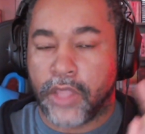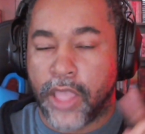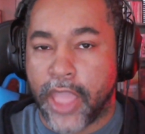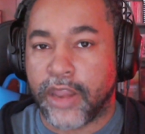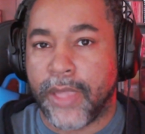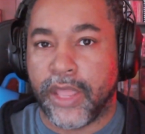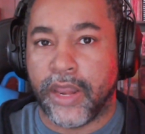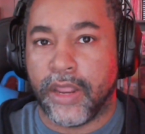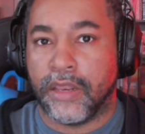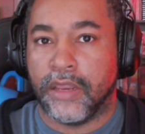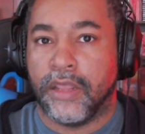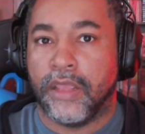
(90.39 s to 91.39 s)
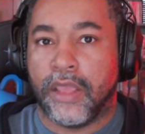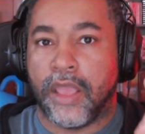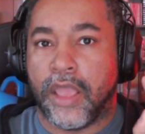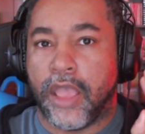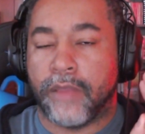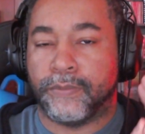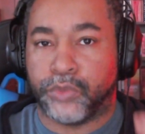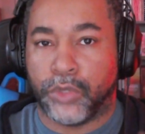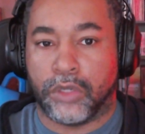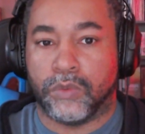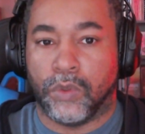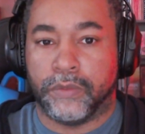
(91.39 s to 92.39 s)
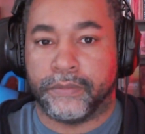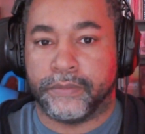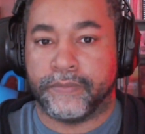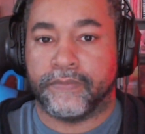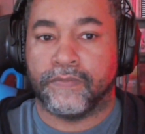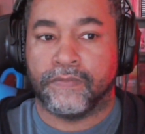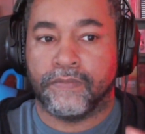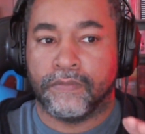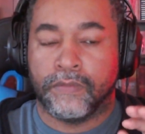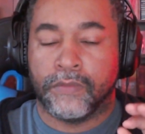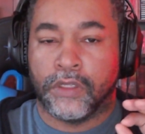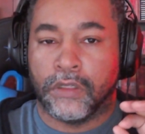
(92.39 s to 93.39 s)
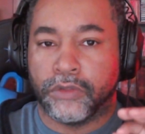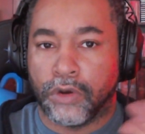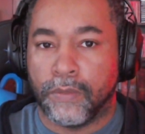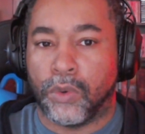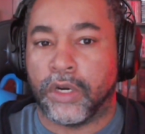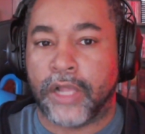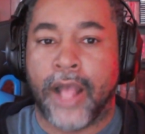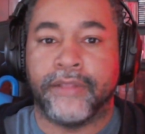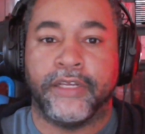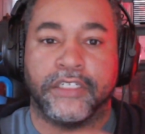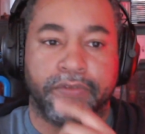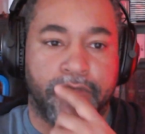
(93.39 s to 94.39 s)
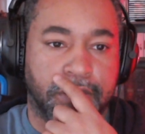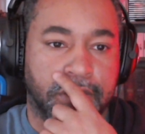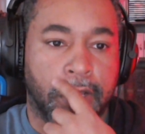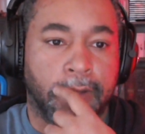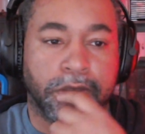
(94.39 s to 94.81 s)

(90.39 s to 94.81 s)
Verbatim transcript: animated, and prequel. A little more context to this.